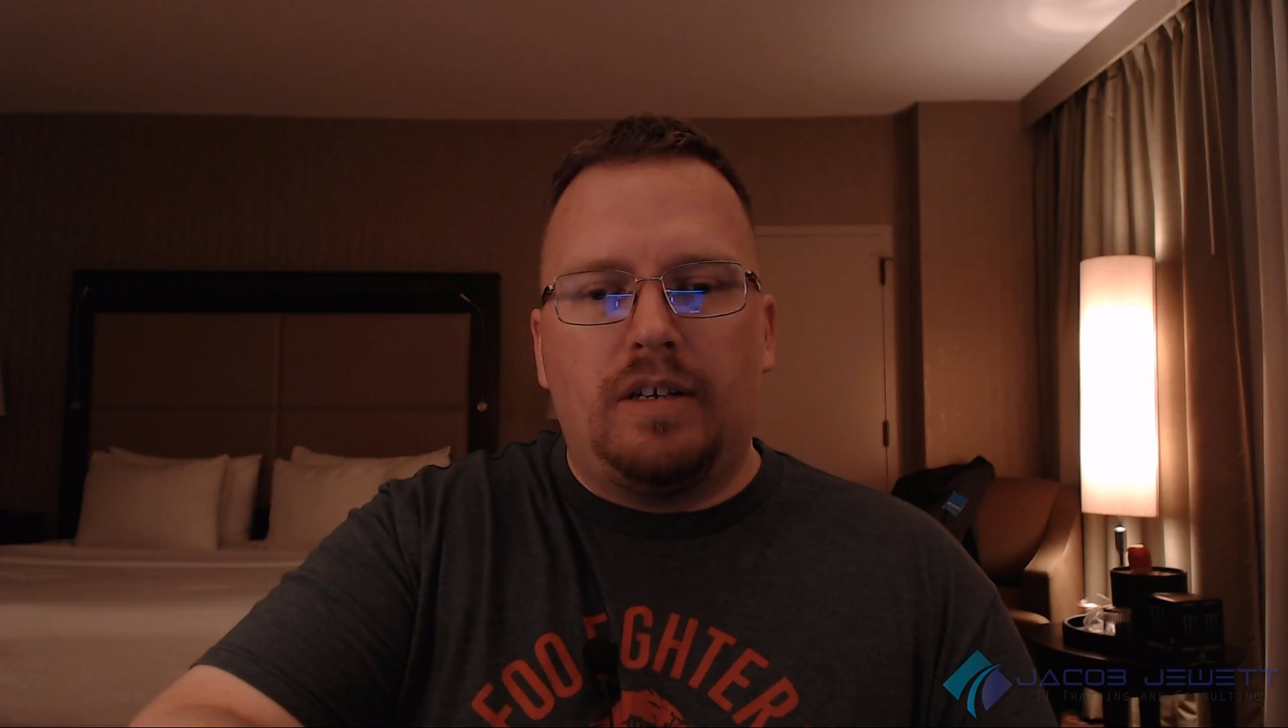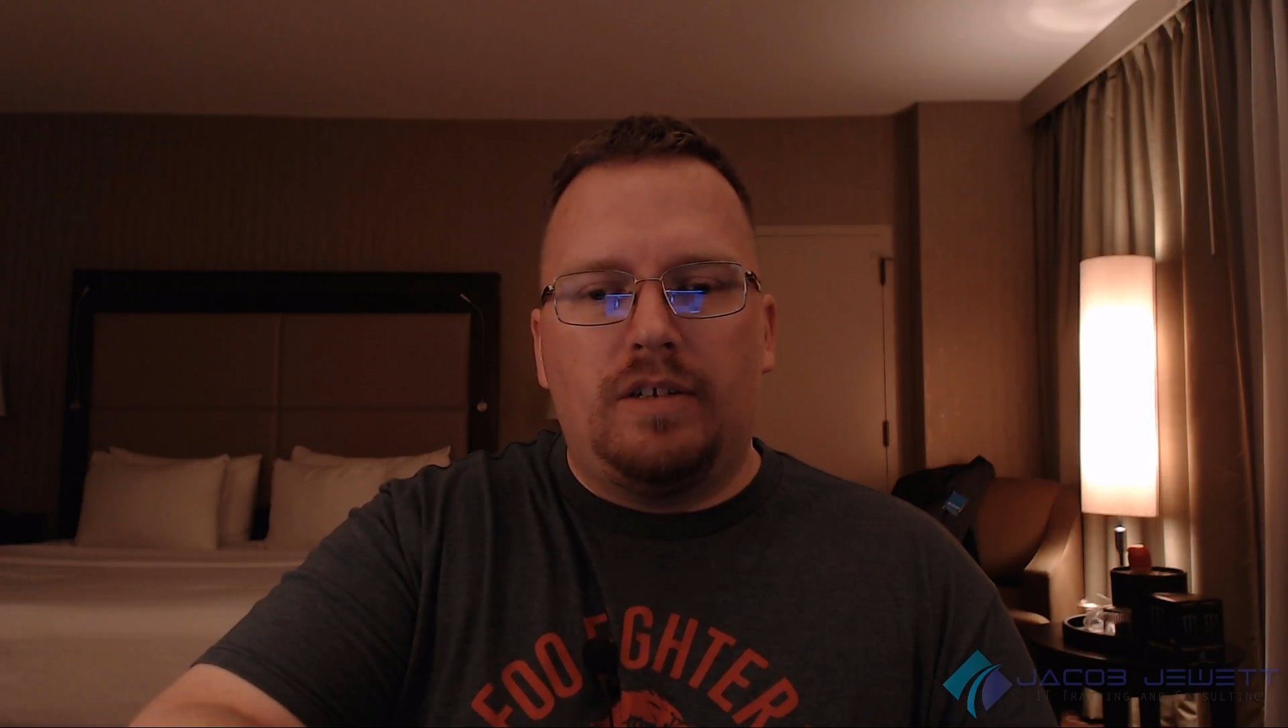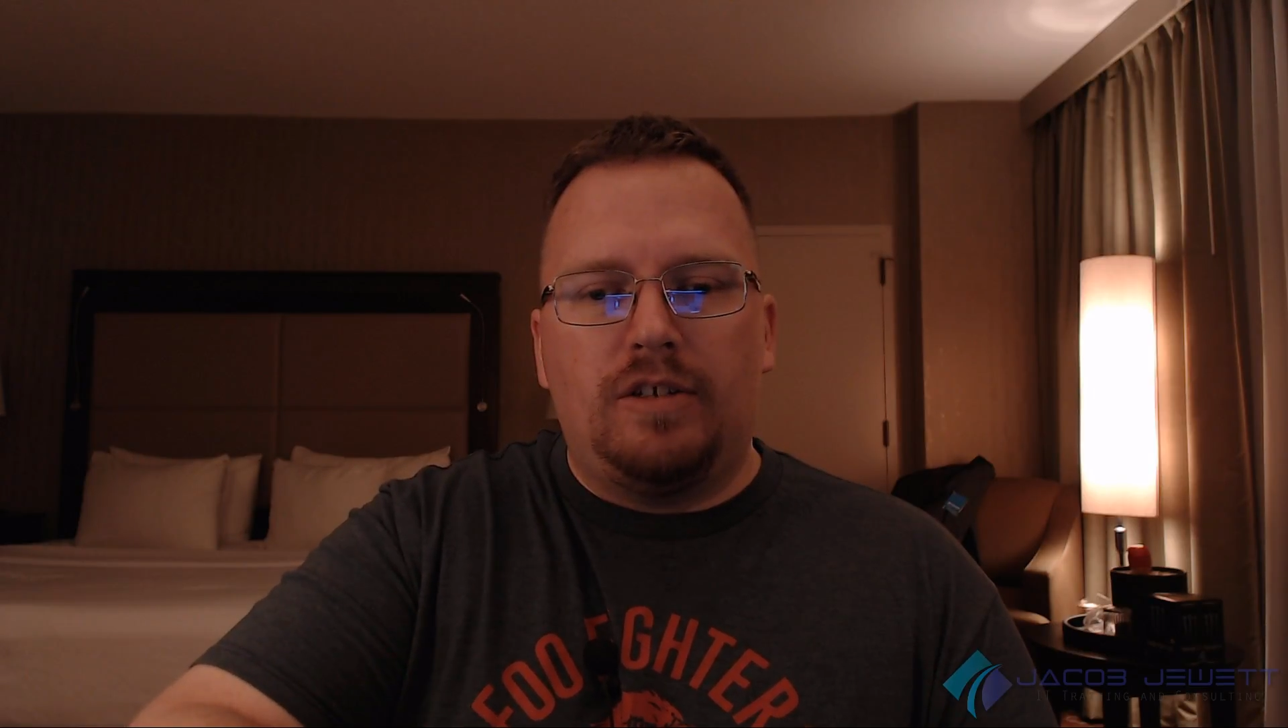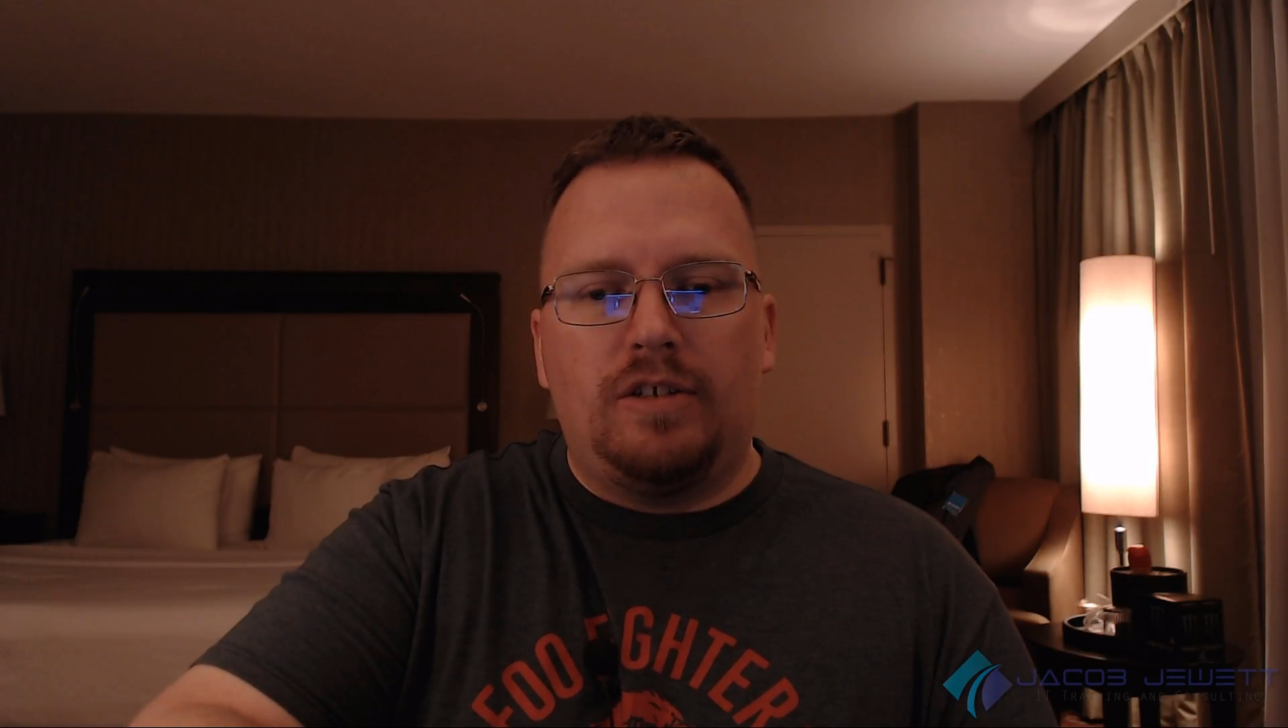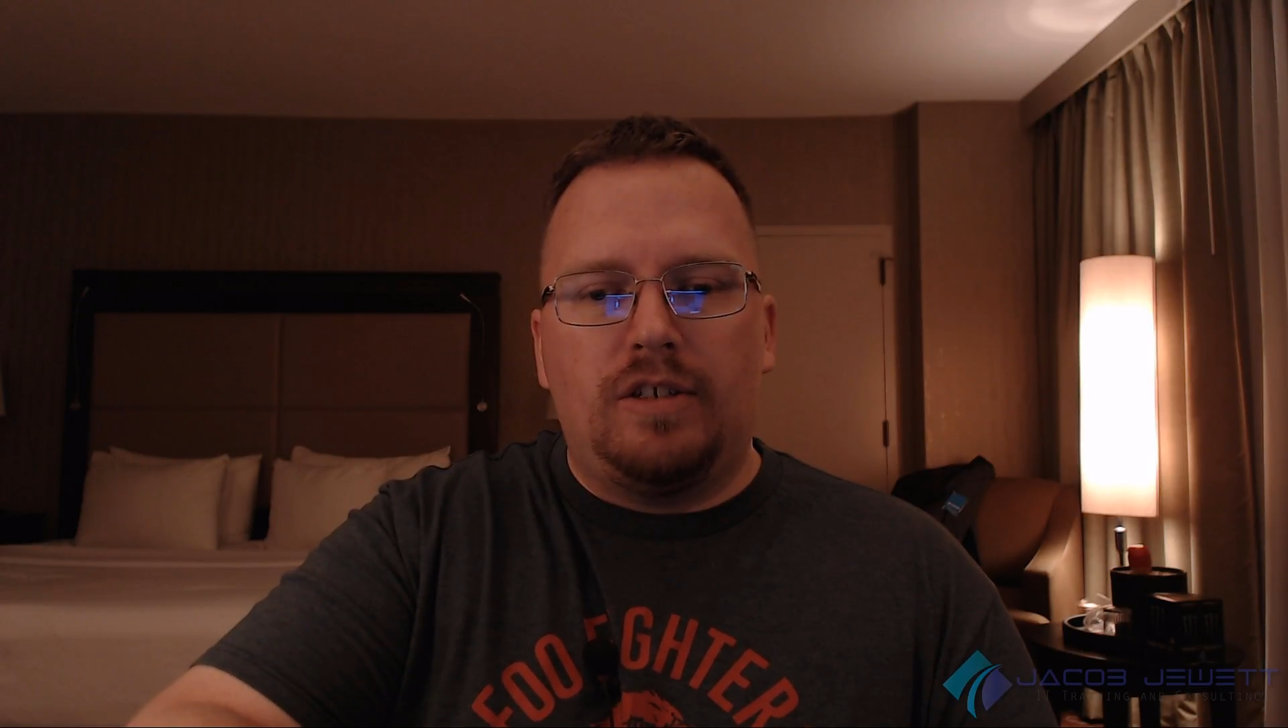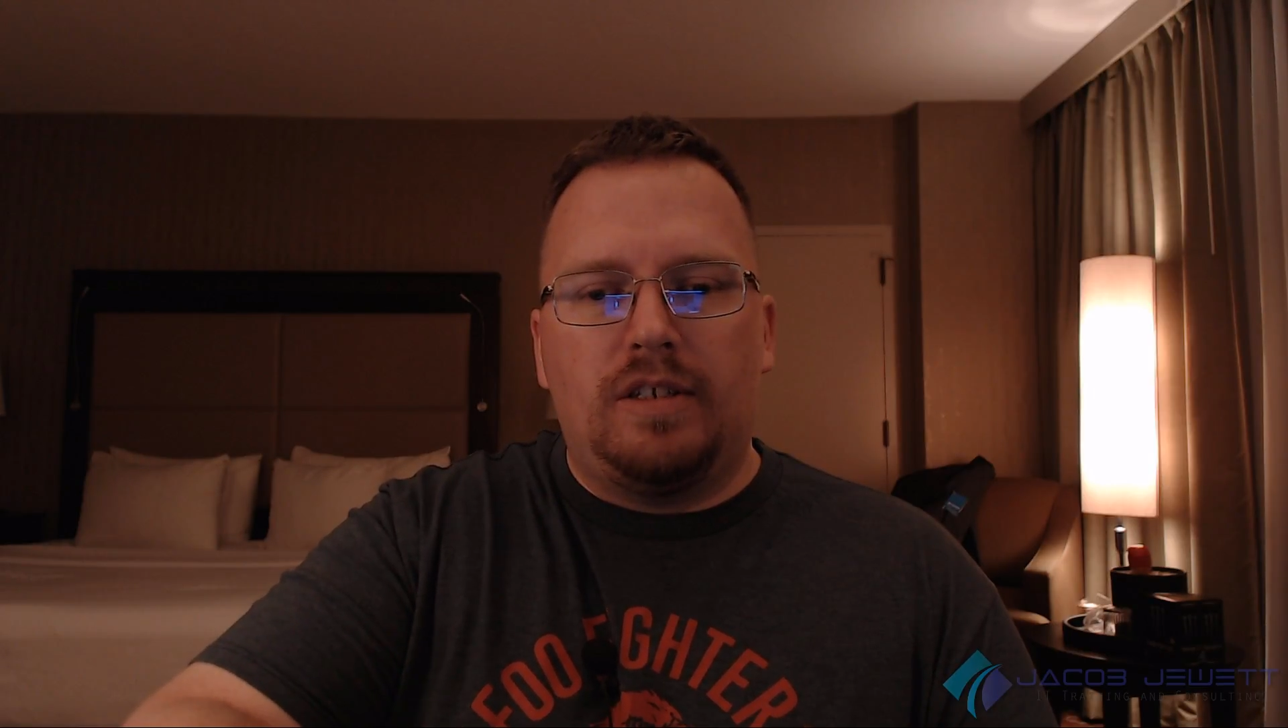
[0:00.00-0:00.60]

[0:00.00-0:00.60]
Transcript: you should